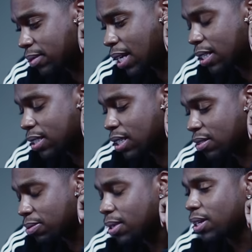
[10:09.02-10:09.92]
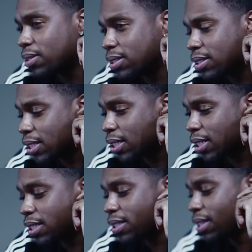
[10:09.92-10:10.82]
Got these from Golden
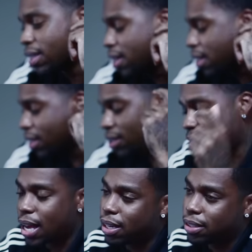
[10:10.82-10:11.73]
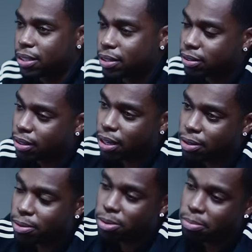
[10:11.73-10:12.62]
Sun. Solitaire
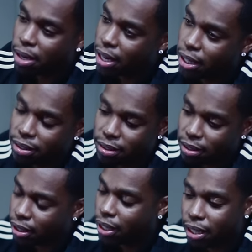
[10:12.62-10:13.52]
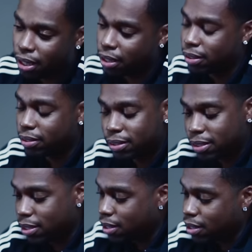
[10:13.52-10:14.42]
stones, man. Just clean.
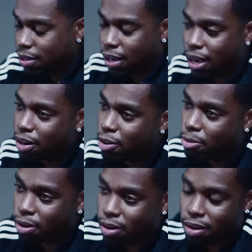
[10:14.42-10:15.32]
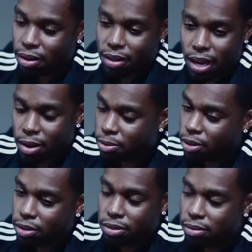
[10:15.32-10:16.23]
can't go wrong. I don't
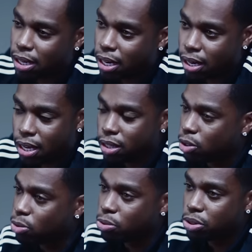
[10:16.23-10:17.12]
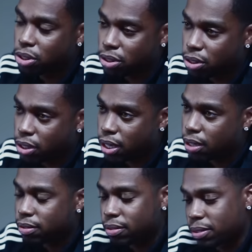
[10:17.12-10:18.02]
want to do none of that illusion
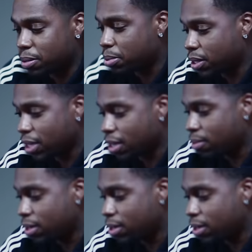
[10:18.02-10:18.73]
shit, you know what I'm saying,